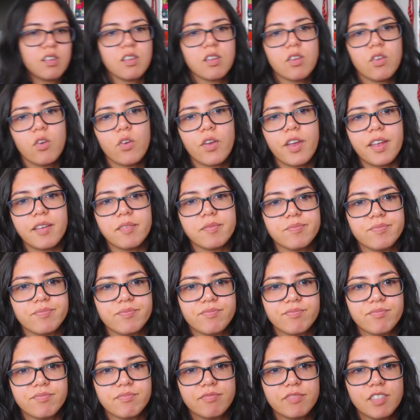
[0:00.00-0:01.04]
Okay,
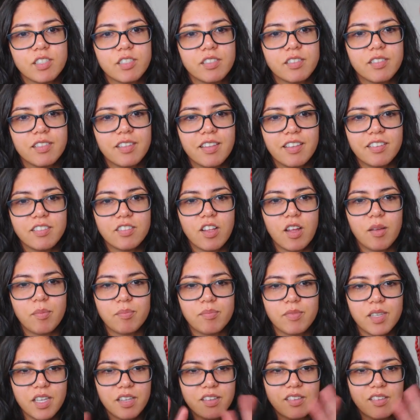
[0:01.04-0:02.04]
they stopped because